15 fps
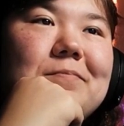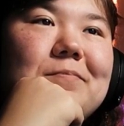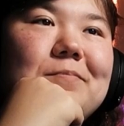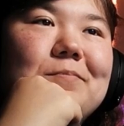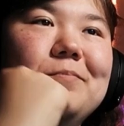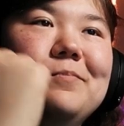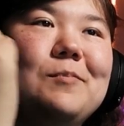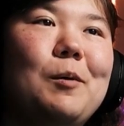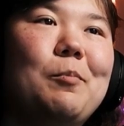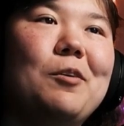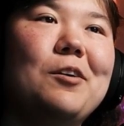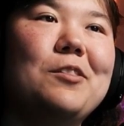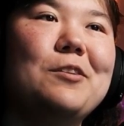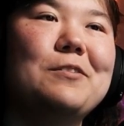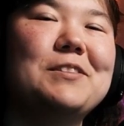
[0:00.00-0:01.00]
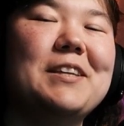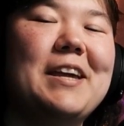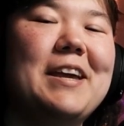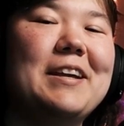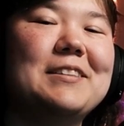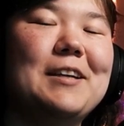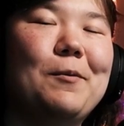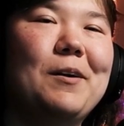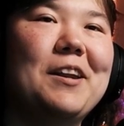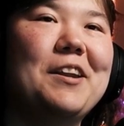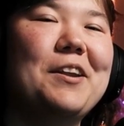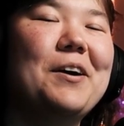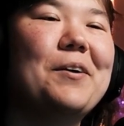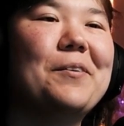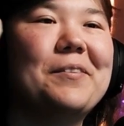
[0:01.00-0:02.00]
And what were in those eggs? I want to
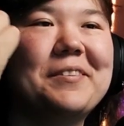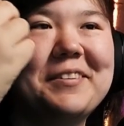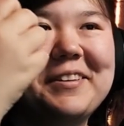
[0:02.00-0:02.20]
know.